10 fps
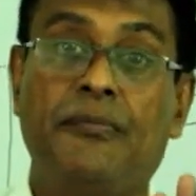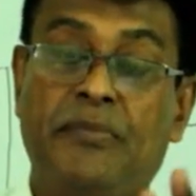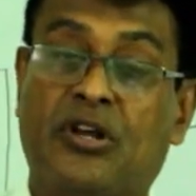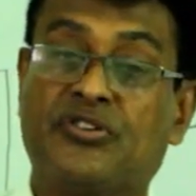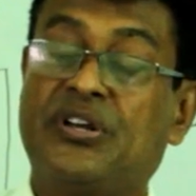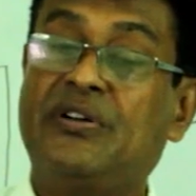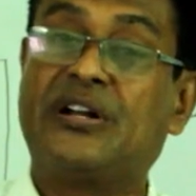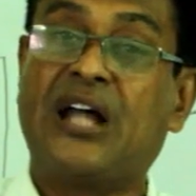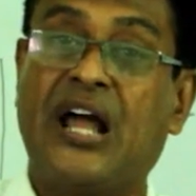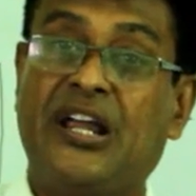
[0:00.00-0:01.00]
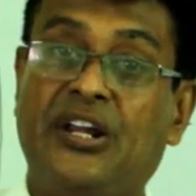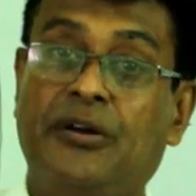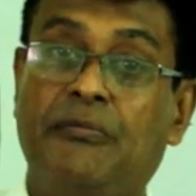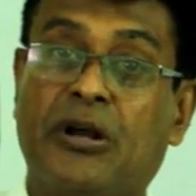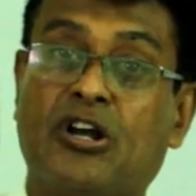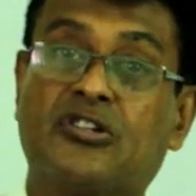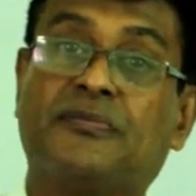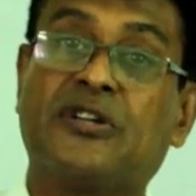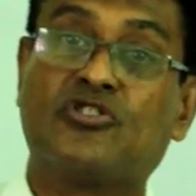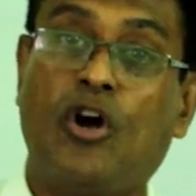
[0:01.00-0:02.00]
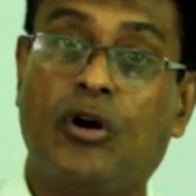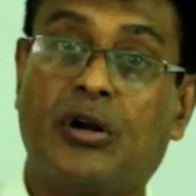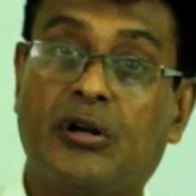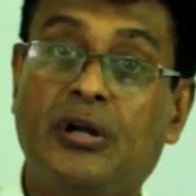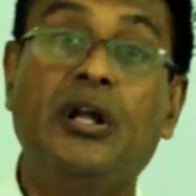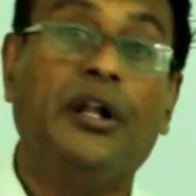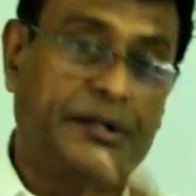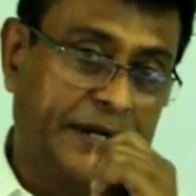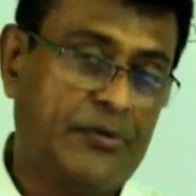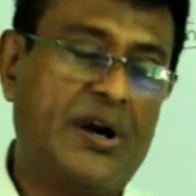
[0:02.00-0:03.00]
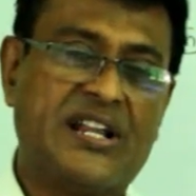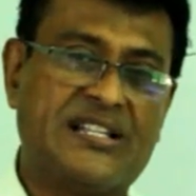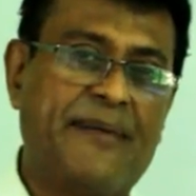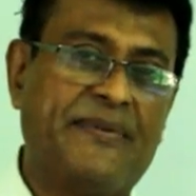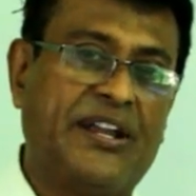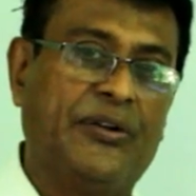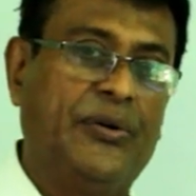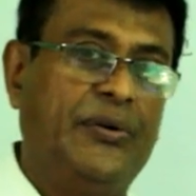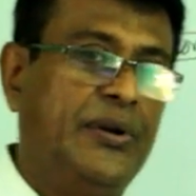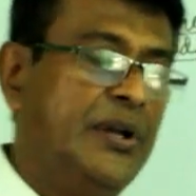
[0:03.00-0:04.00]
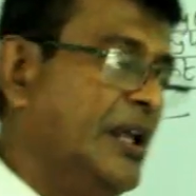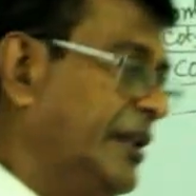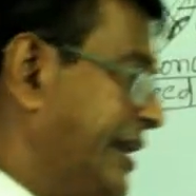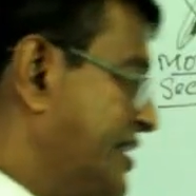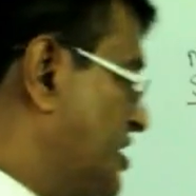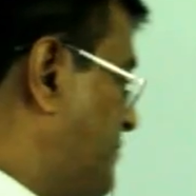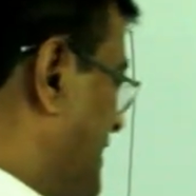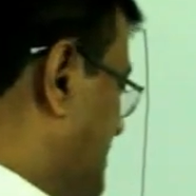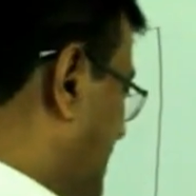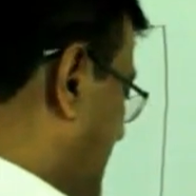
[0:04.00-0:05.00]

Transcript: because they will die because of the soil. Then what is happening? You know, there is a special